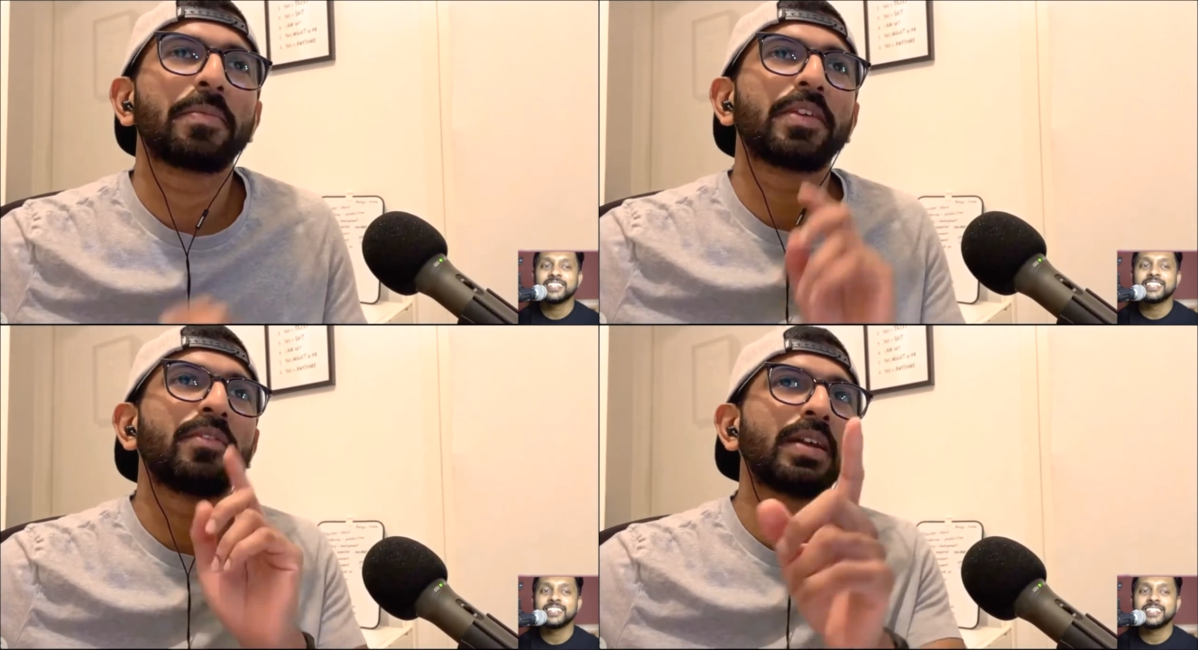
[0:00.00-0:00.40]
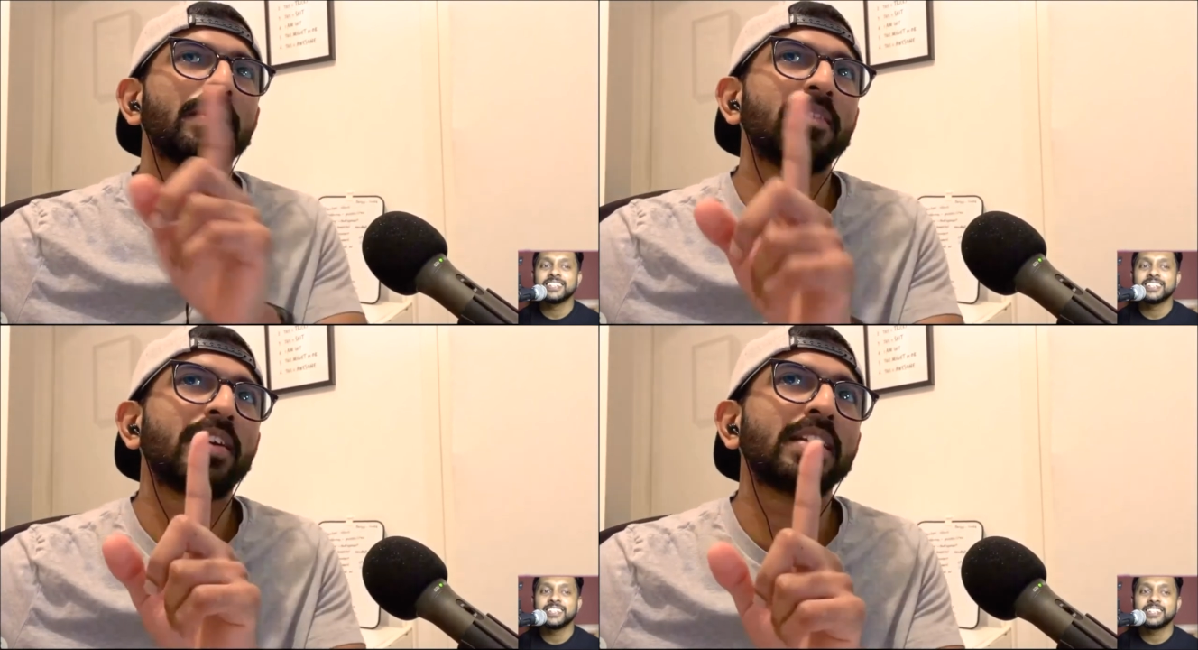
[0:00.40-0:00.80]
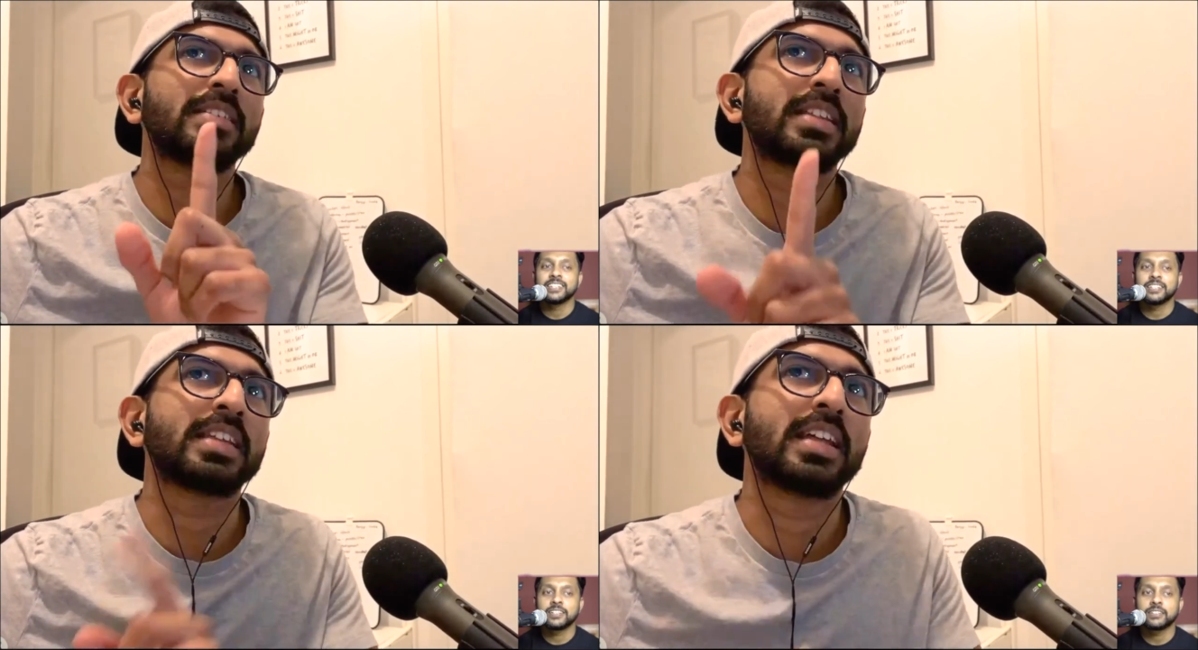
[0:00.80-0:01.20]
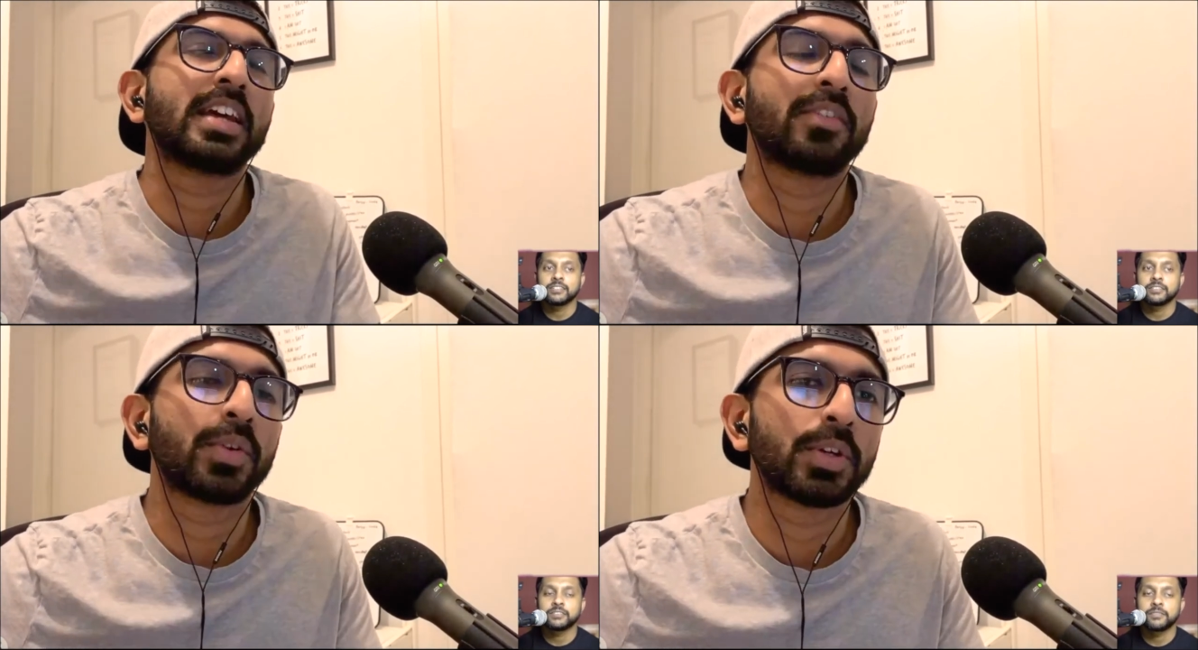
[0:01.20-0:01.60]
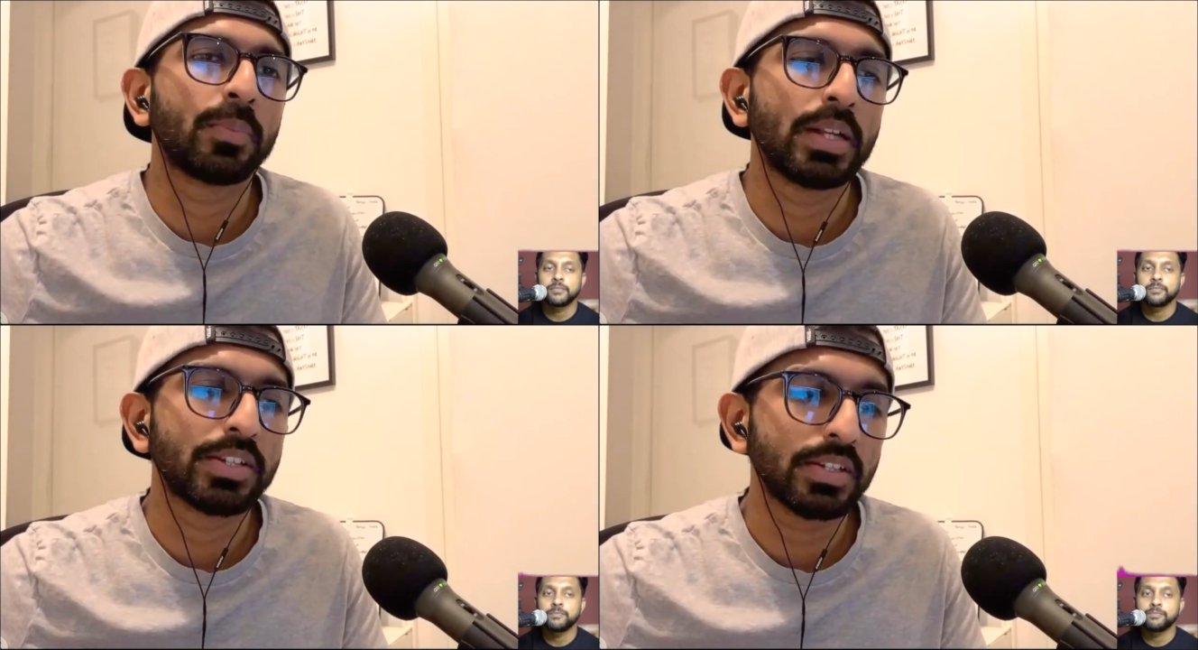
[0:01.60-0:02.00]
Speaker 1: one one thing that I wanted to
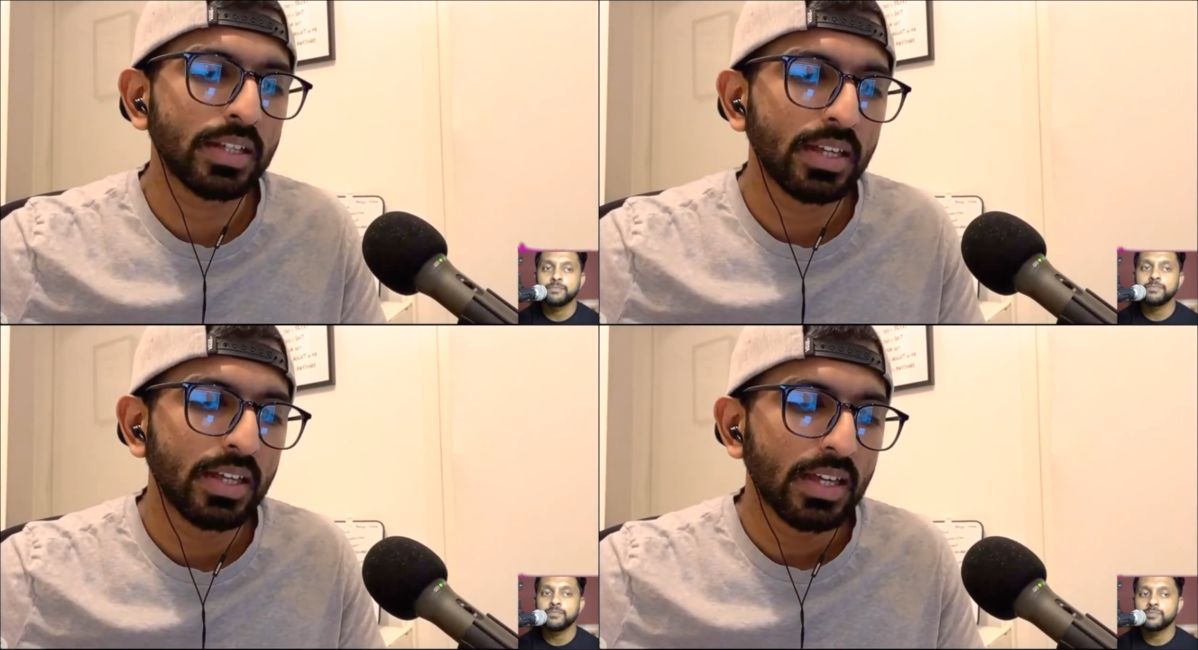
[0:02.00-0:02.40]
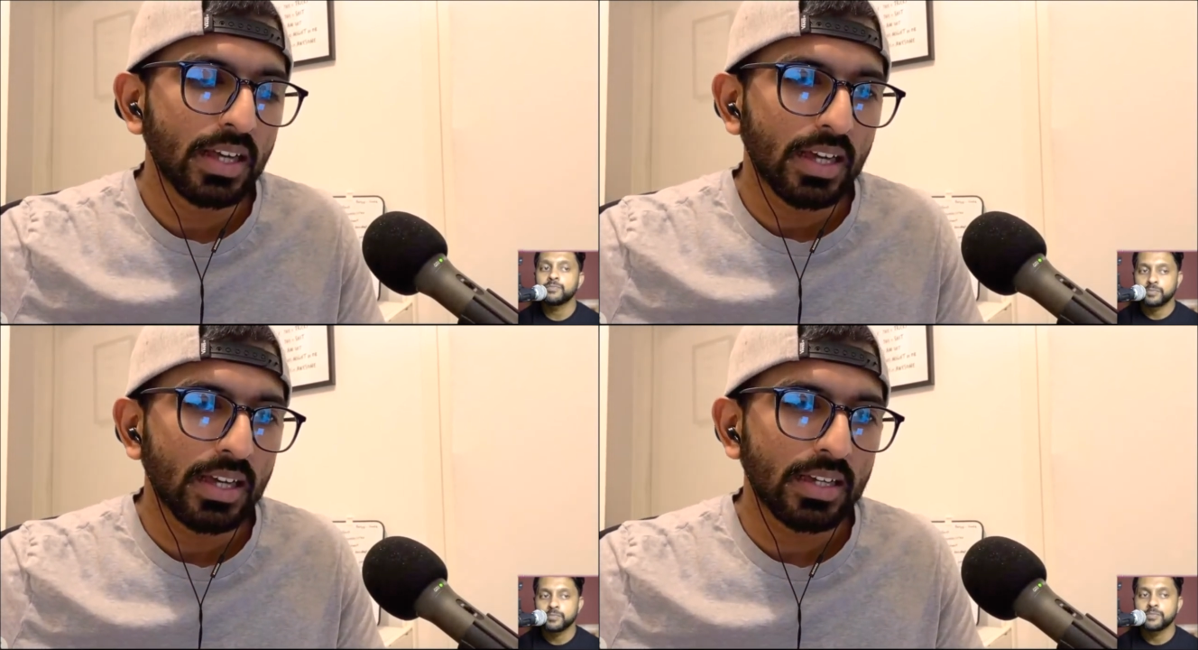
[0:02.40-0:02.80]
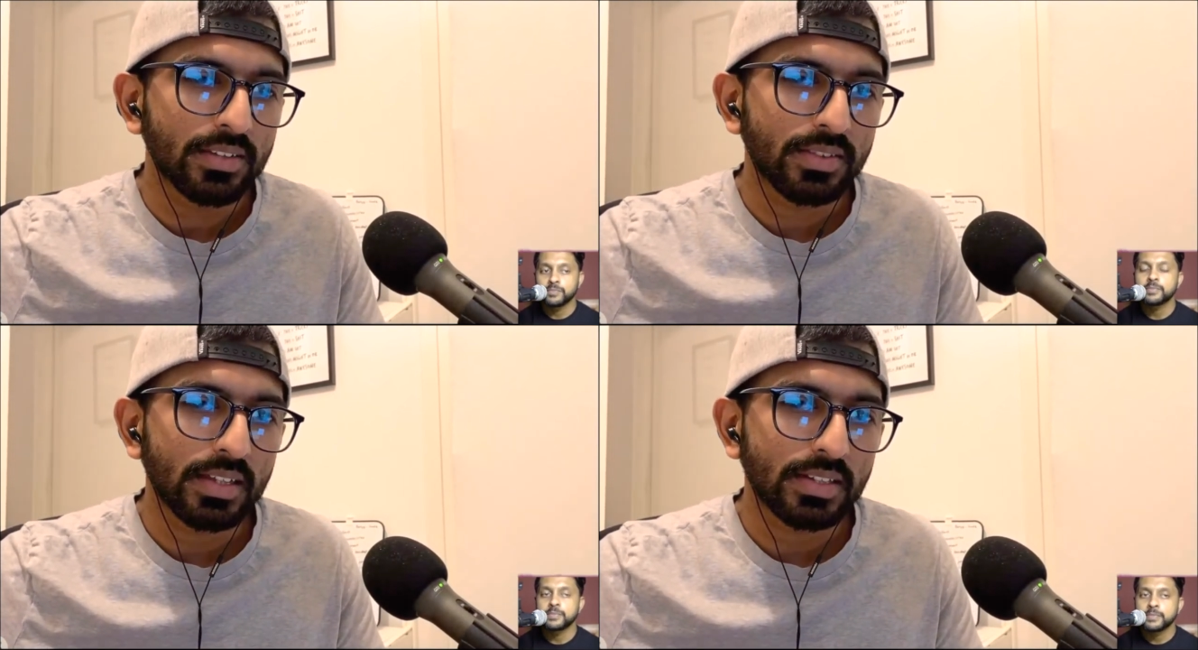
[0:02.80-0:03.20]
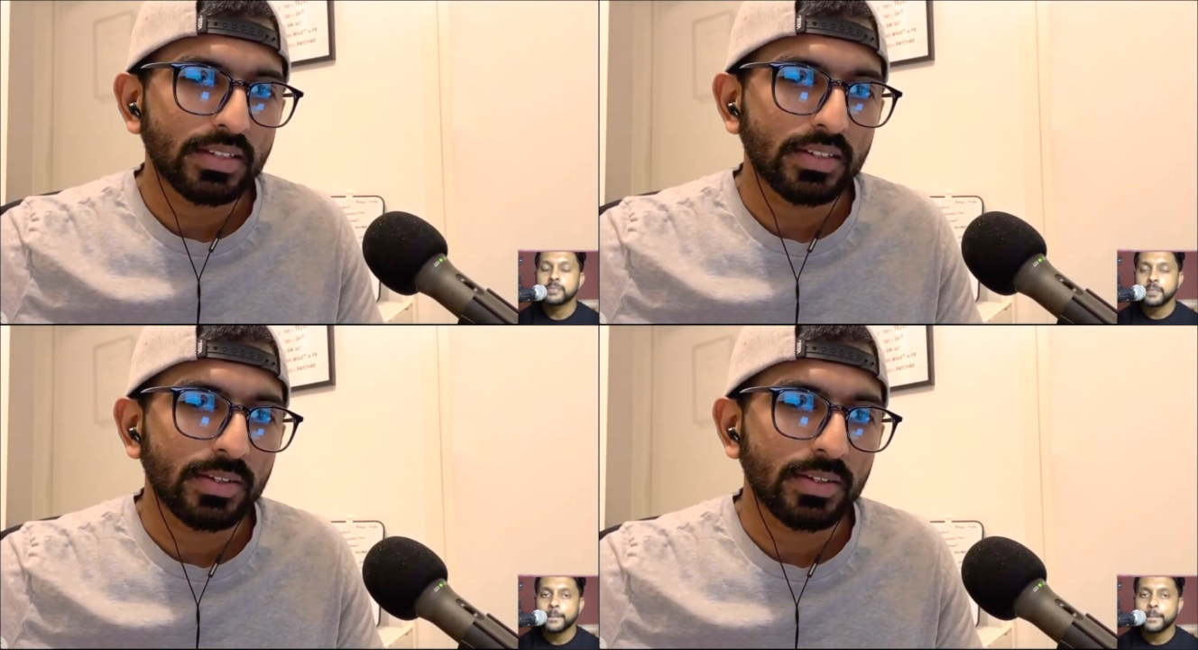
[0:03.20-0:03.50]
mention hmm. is that.